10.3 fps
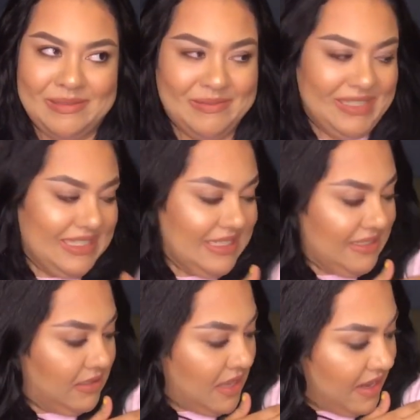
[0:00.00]
which
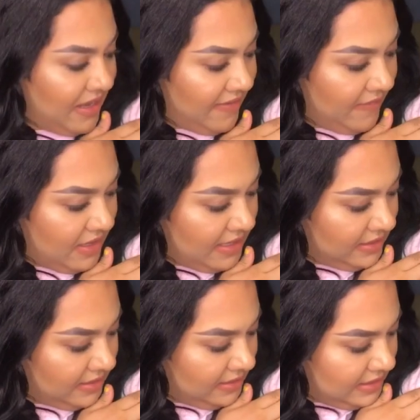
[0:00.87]
it's not even,
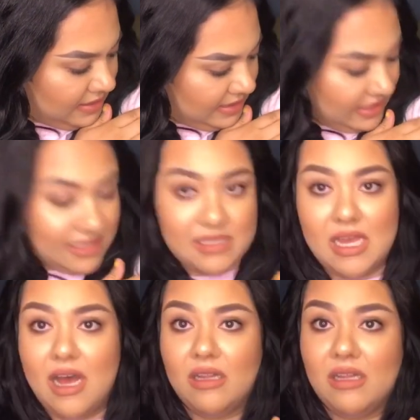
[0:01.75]
it's literally just
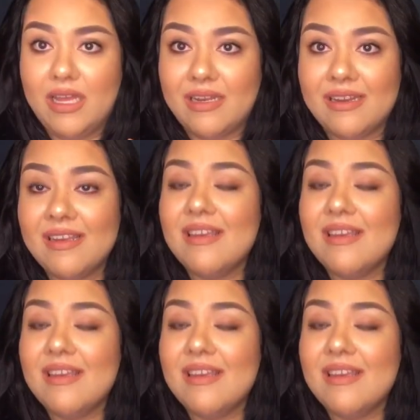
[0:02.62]
the outline.